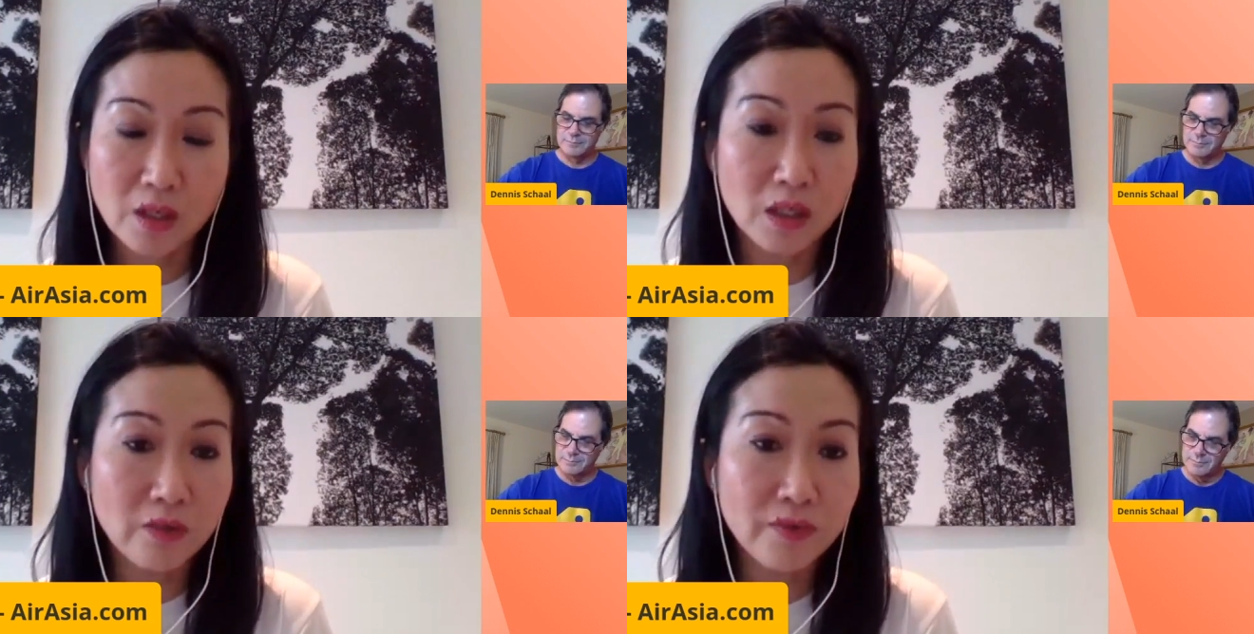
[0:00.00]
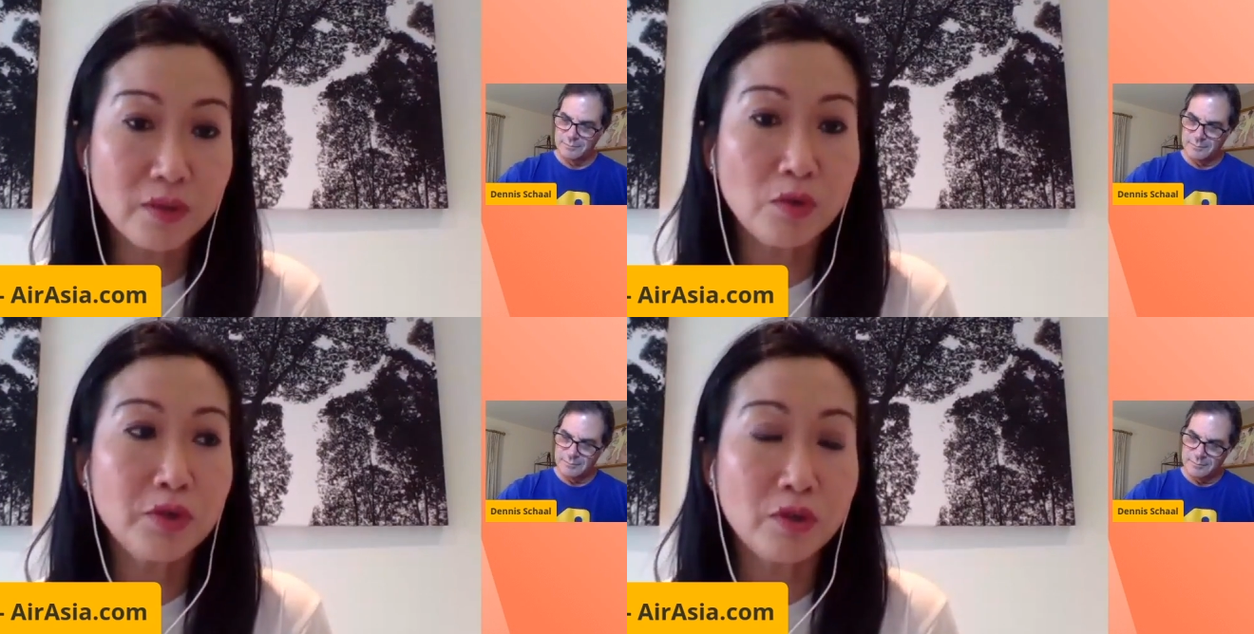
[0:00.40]
Speaker 1: Even
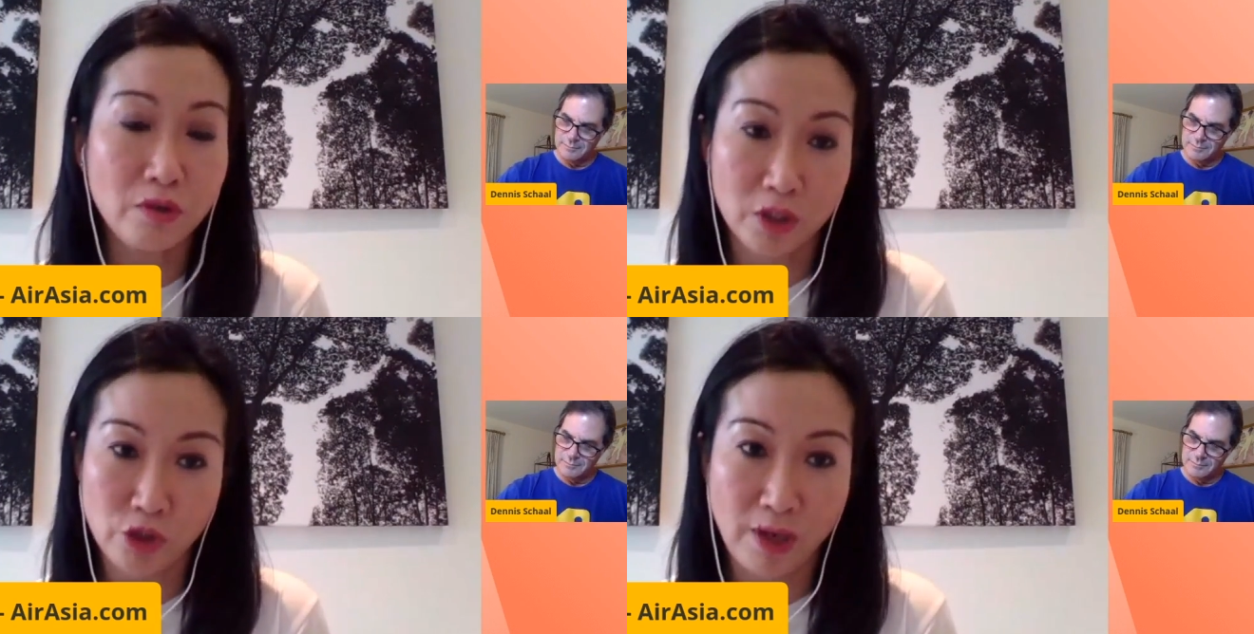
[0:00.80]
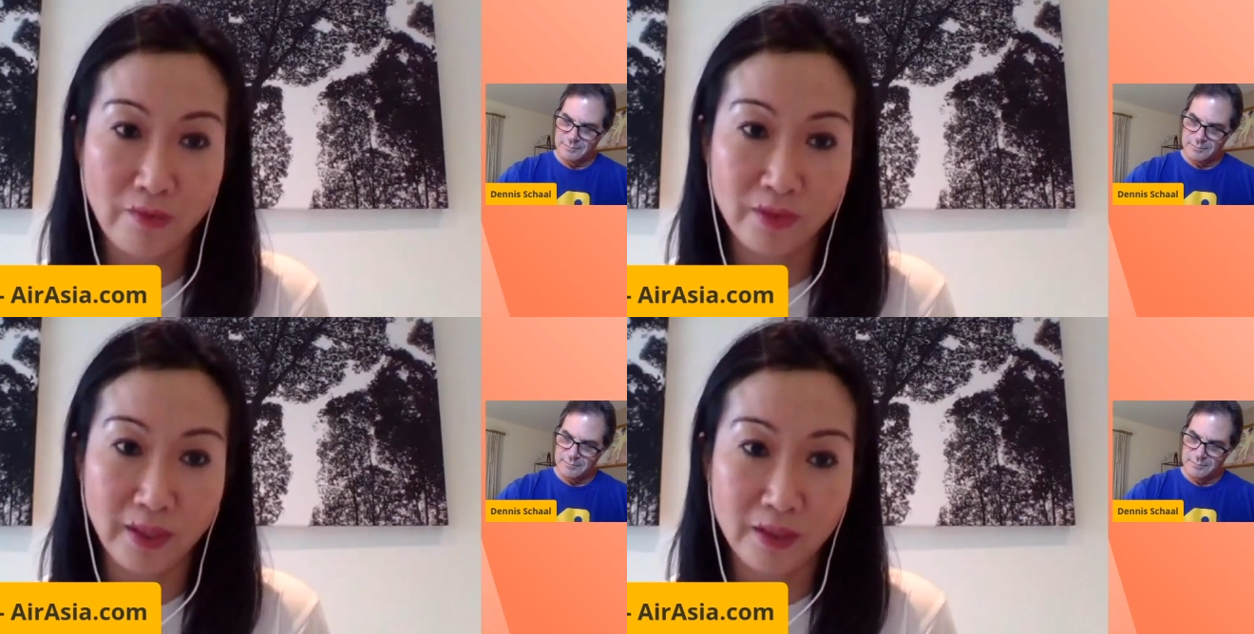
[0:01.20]
though you're not
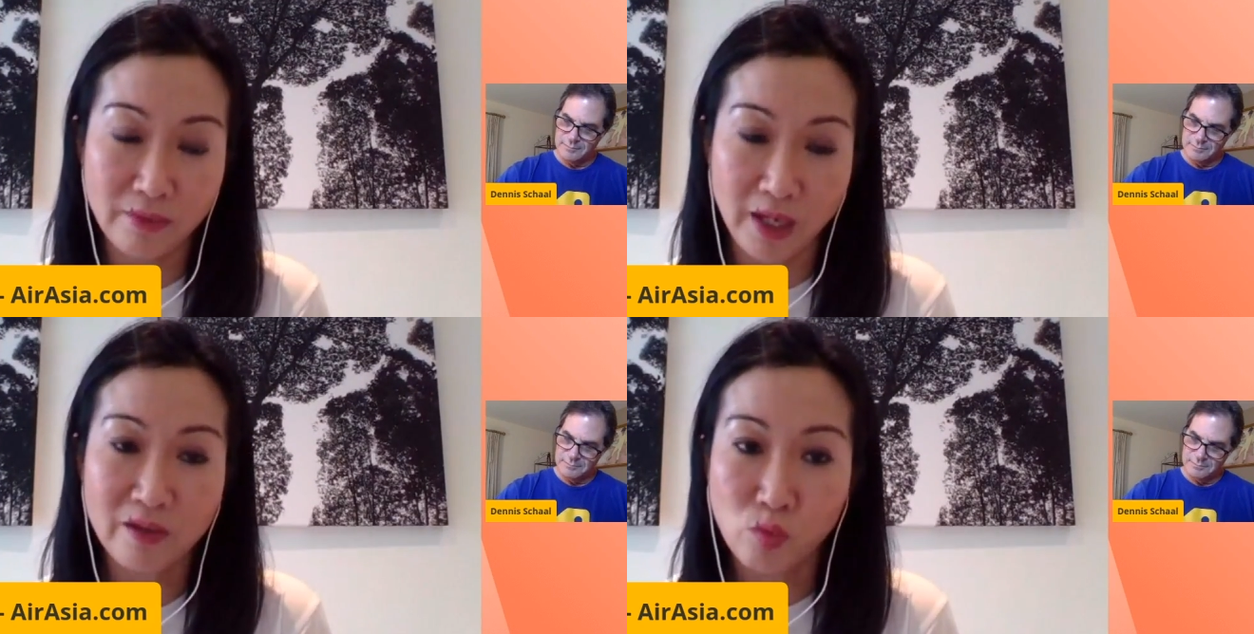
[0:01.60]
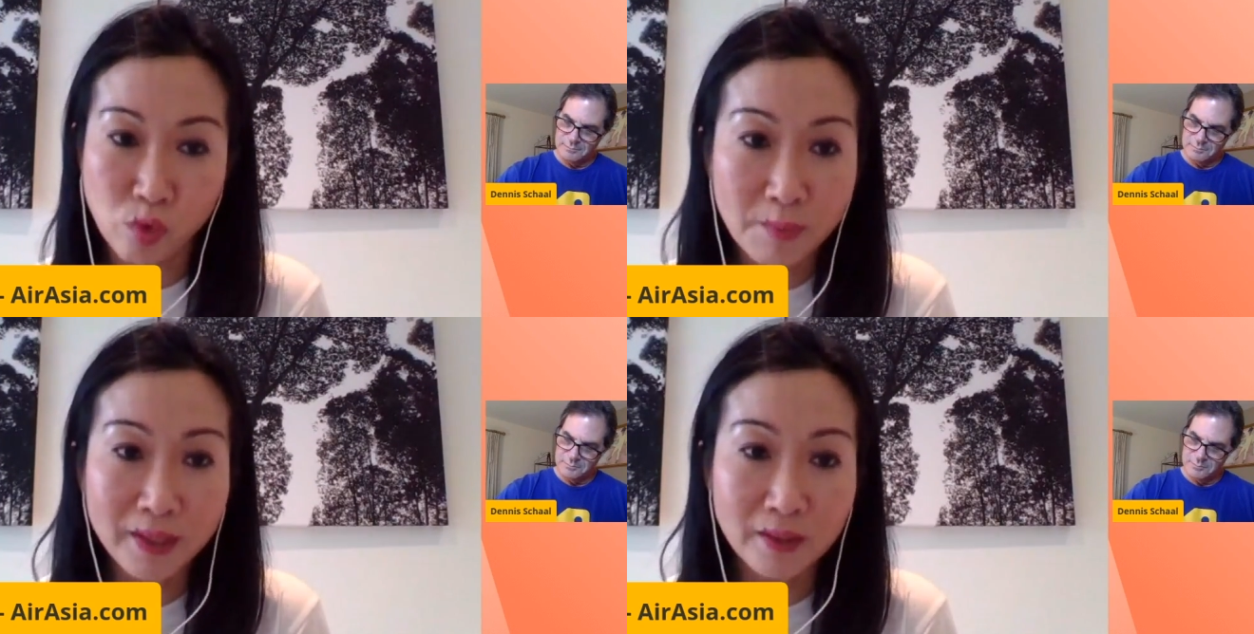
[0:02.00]
traveling, right?
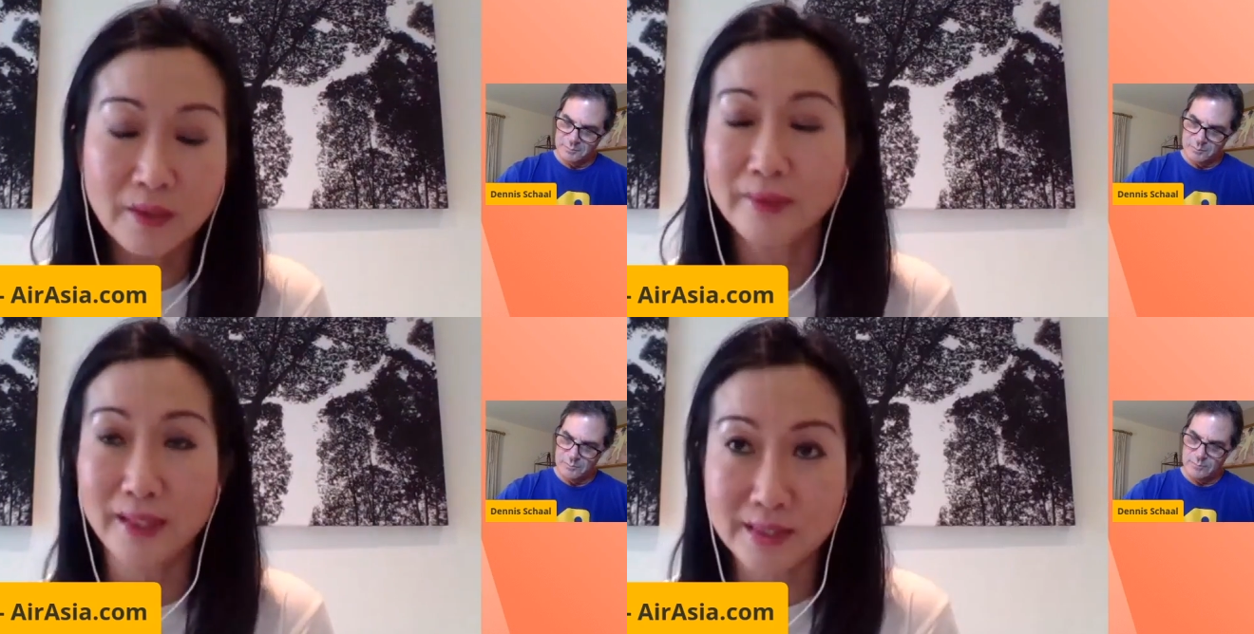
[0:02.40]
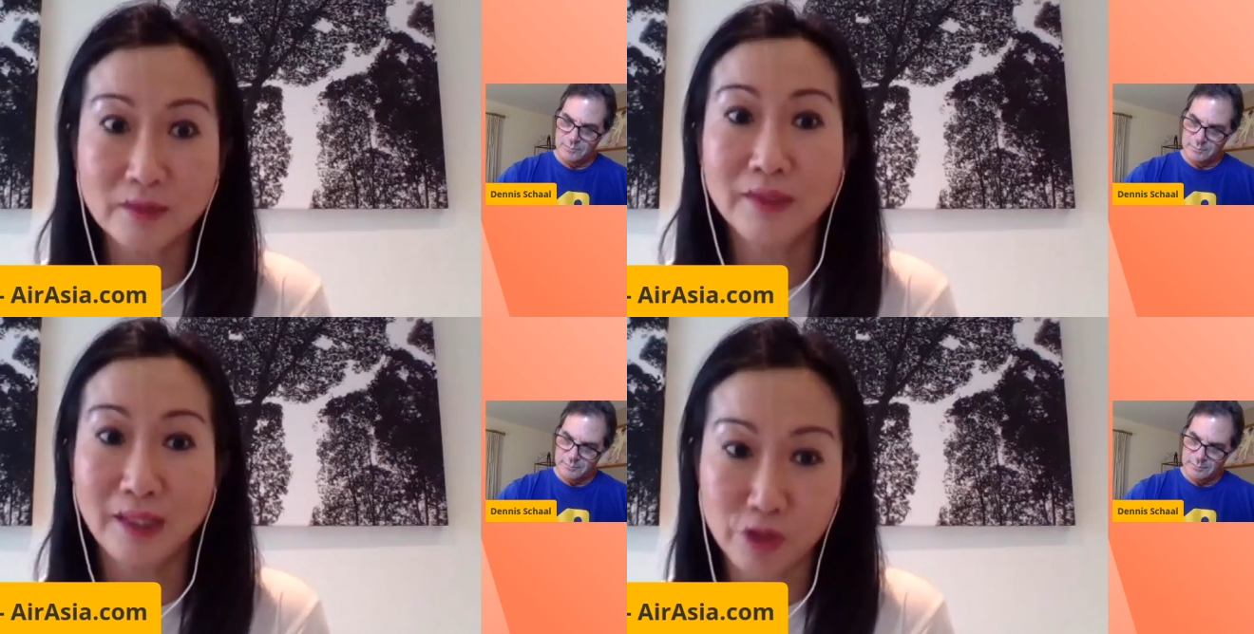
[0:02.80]
Women, they
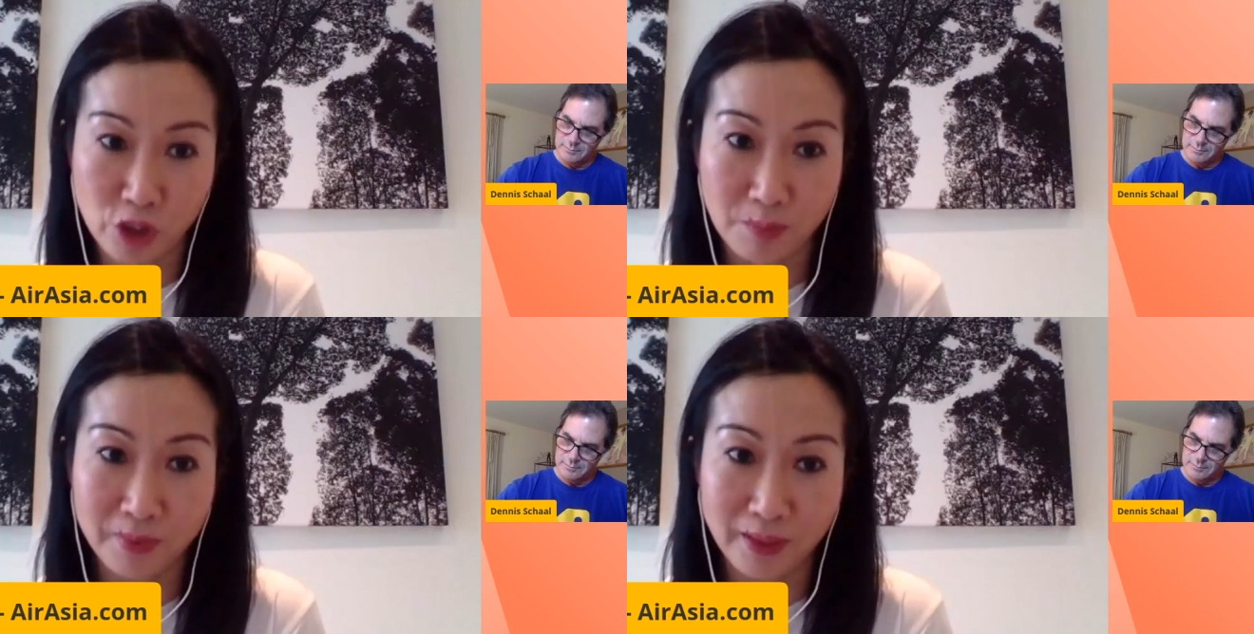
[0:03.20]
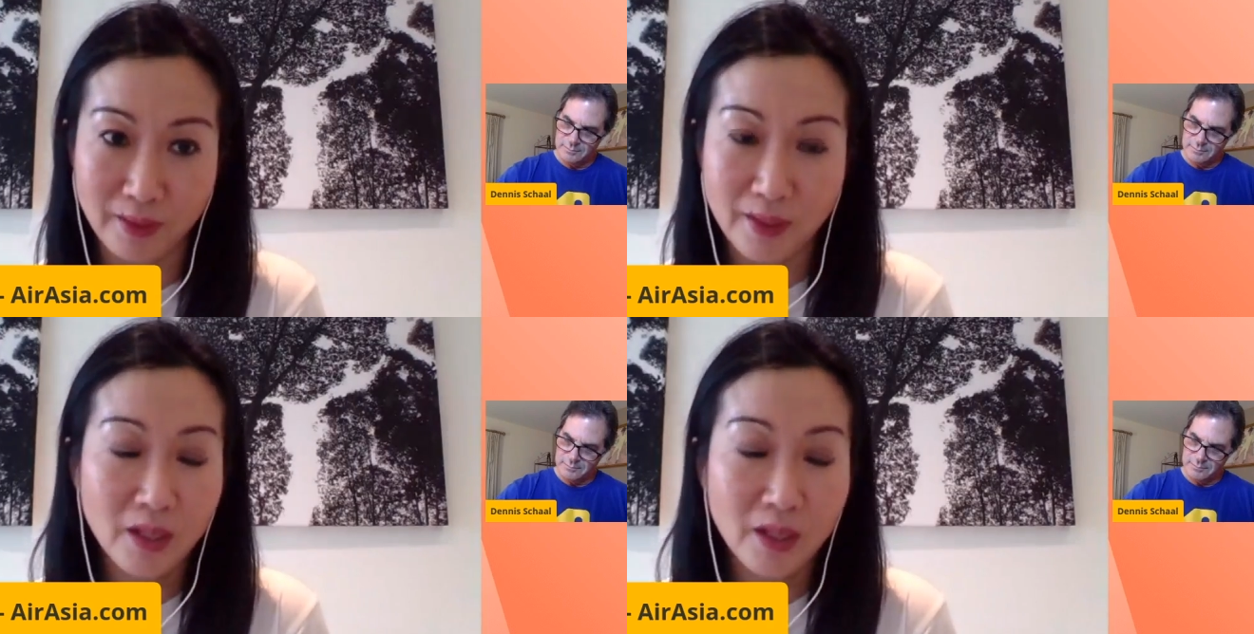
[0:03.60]
still love shopping.